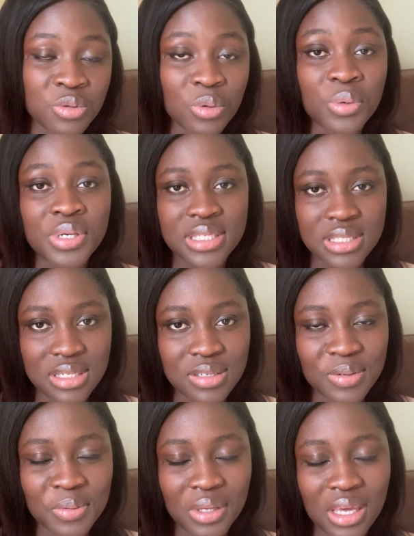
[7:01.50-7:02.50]
or OET.
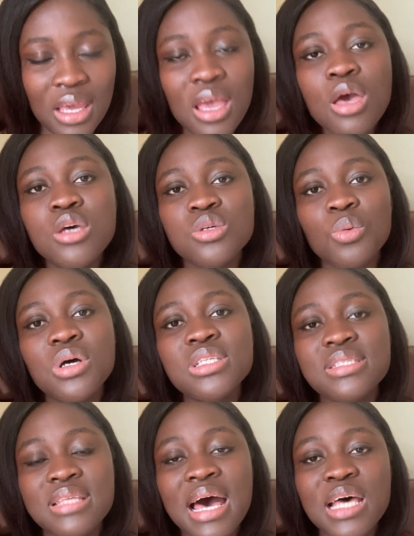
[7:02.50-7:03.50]
Okay, so
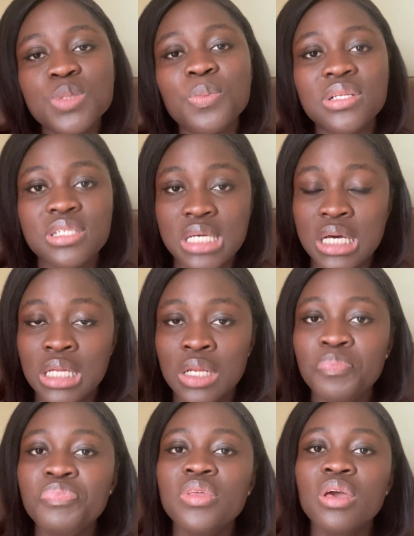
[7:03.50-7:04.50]
once that has been done,
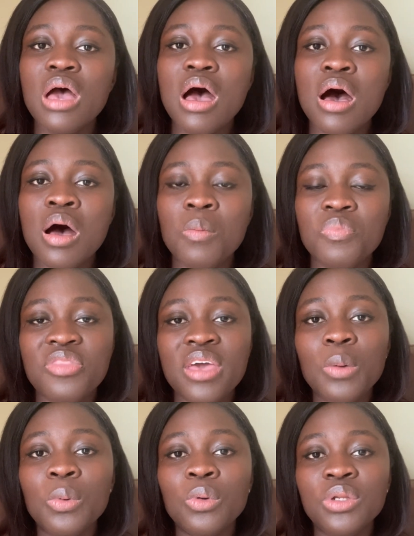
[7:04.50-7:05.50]
they
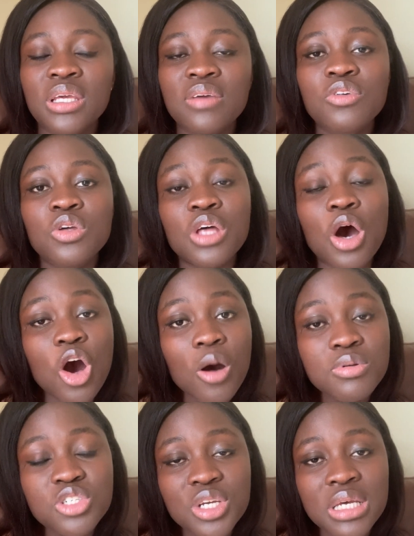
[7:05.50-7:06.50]
would give you the
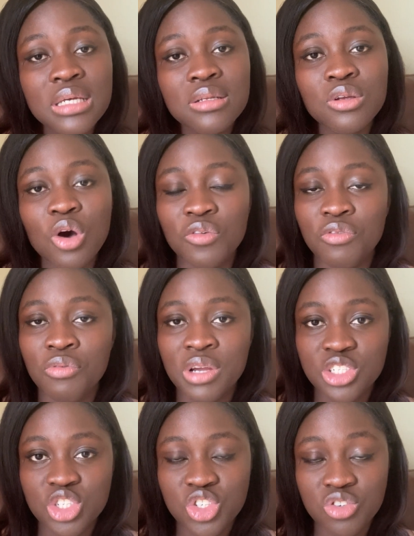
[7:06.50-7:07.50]
option of
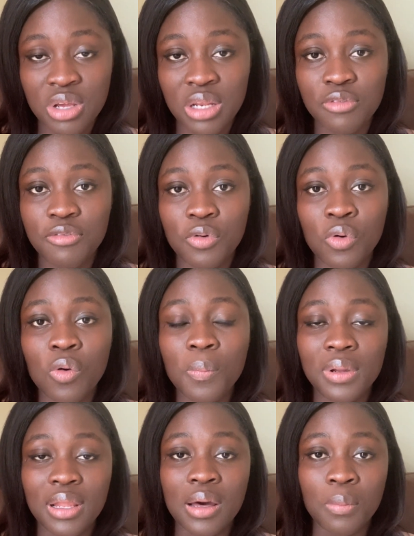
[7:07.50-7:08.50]
registering for
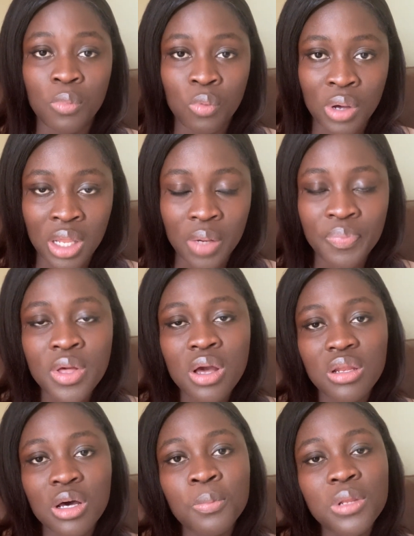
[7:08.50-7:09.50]
PLAB 1.
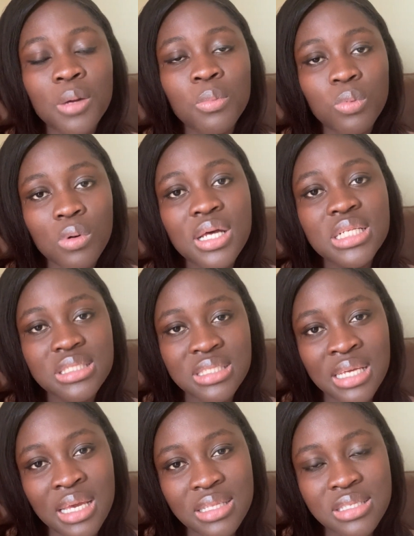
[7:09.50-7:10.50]
Now, PLAB 1
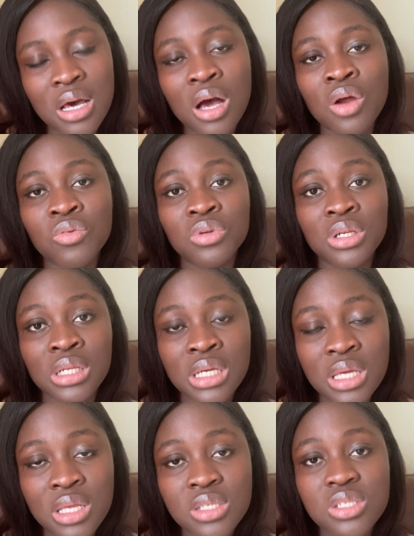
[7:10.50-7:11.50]
dates are
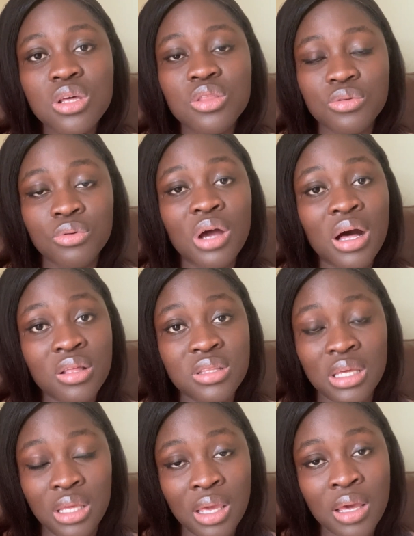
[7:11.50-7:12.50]
released throughout the
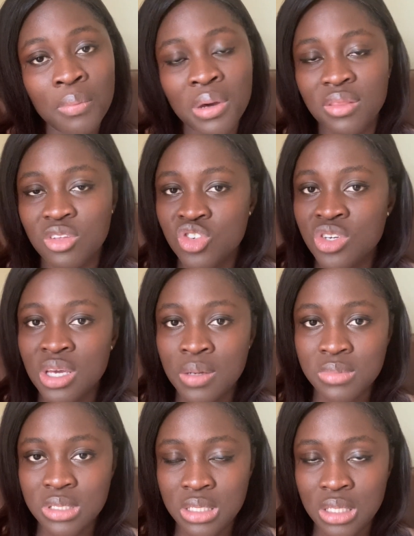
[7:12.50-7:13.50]
year by the
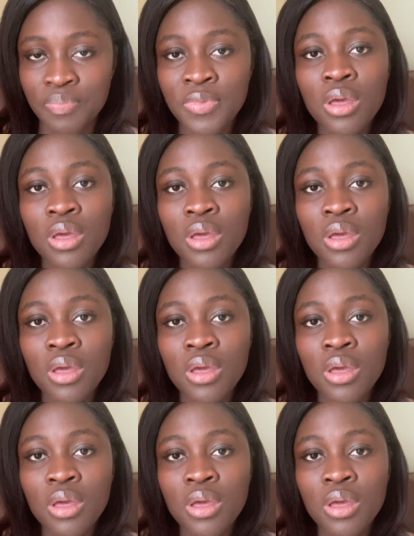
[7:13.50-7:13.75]
GMC.